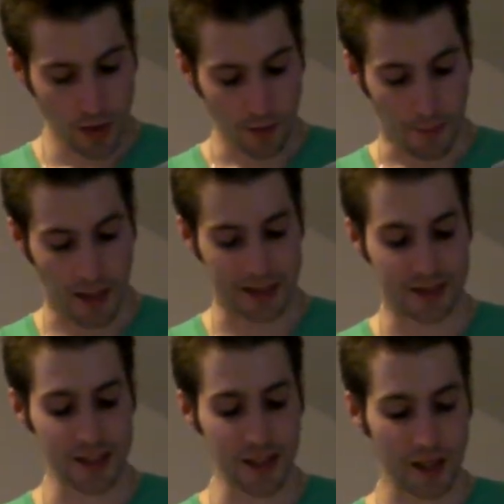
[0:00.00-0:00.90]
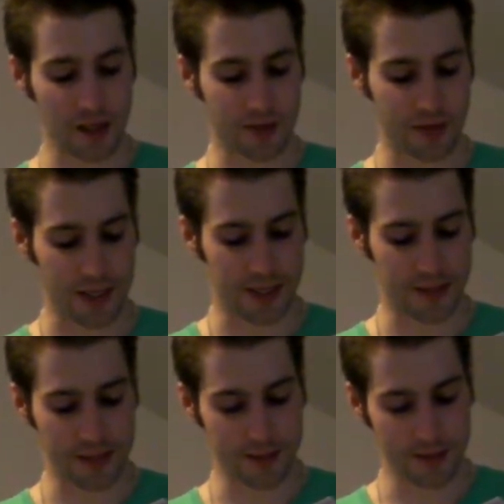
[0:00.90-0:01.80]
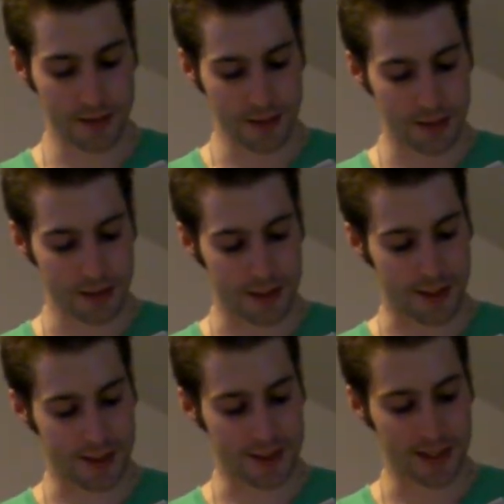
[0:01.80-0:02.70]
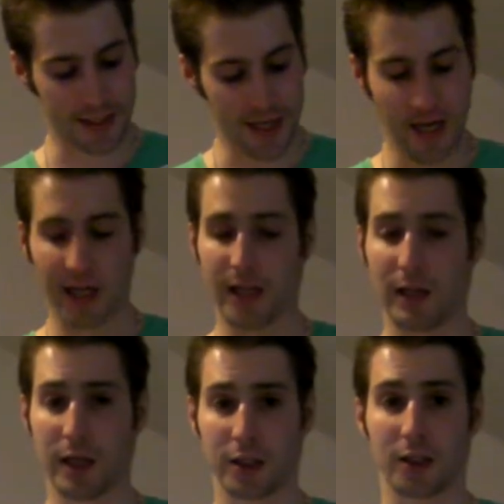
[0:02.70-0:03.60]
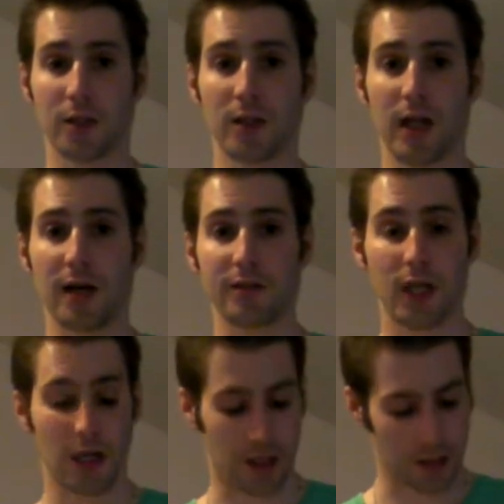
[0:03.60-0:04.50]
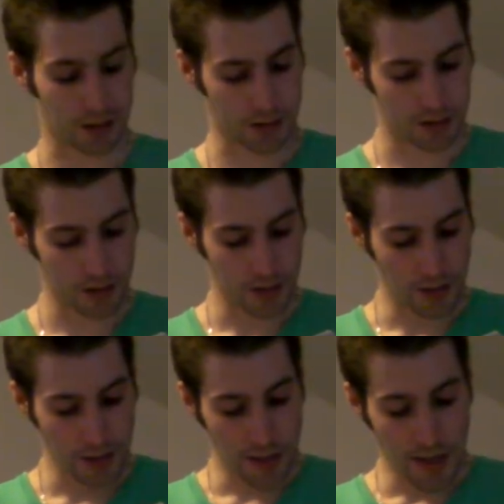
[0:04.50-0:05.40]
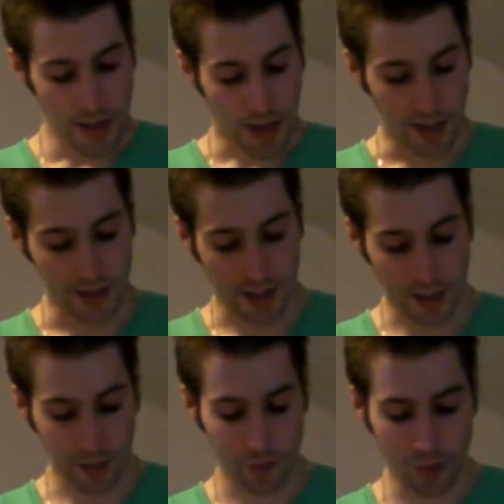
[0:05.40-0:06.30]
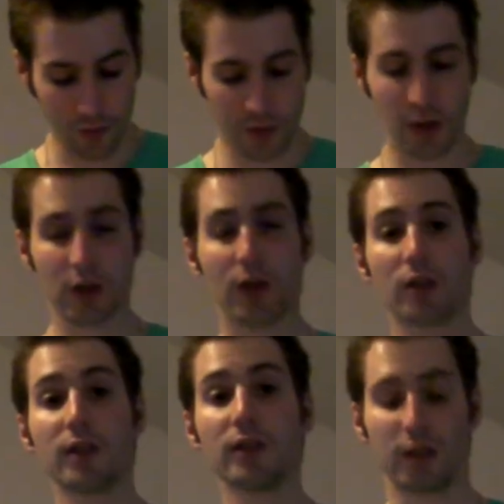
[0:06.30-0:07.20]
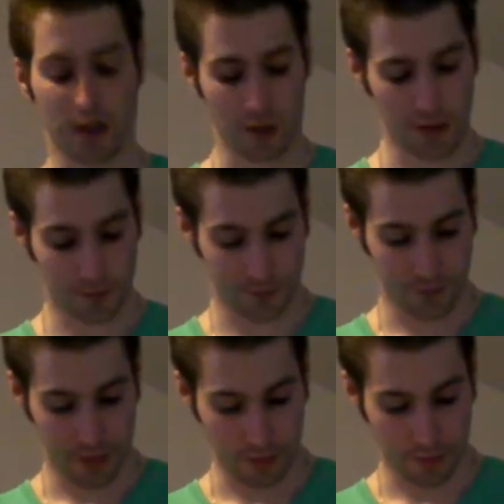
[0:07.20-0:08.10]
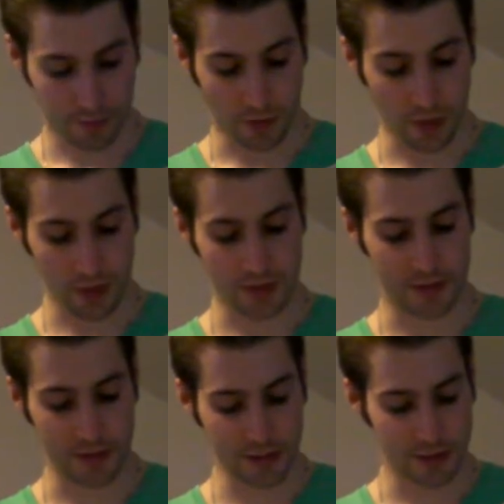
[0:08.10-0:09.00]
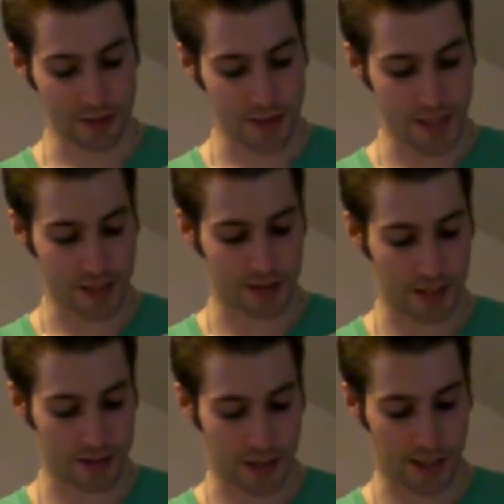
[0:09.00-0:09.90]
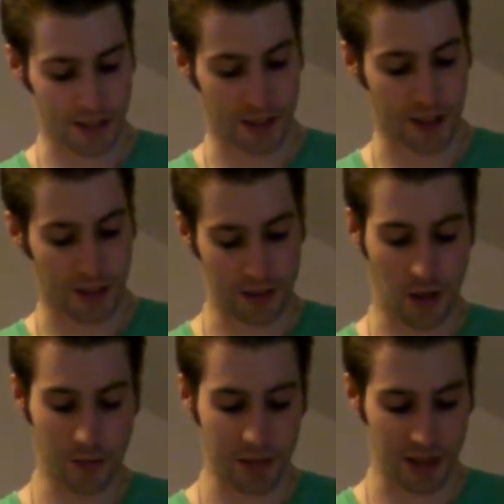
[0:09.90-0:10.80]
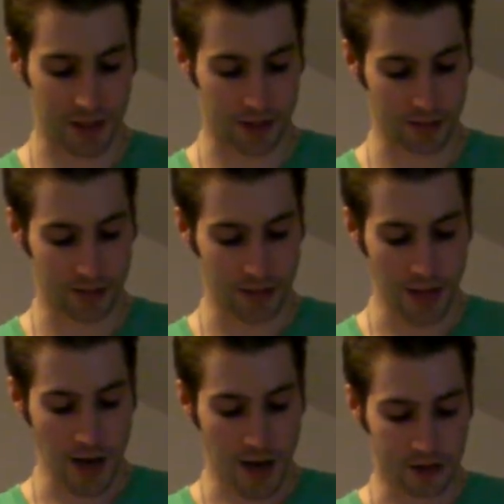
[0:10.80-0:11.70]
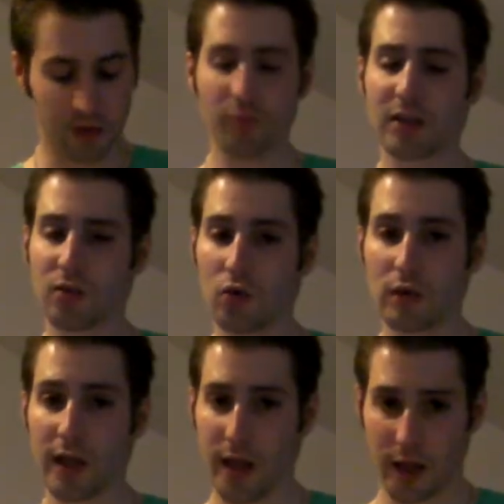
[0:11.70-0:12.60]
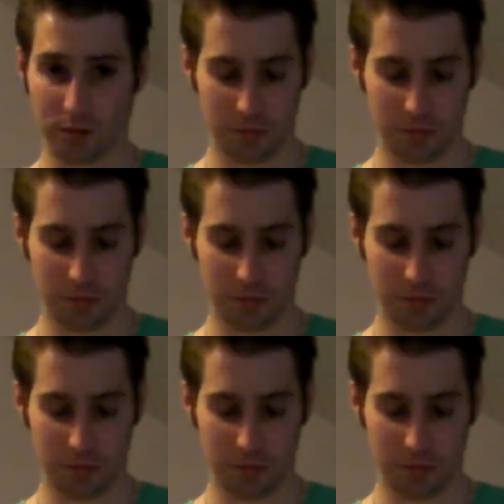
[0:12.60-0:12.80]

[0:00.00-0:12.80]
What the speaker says: my dear friend John, that you loved her, and I have not forgotten it, for it is that I shall operate, and you must only help.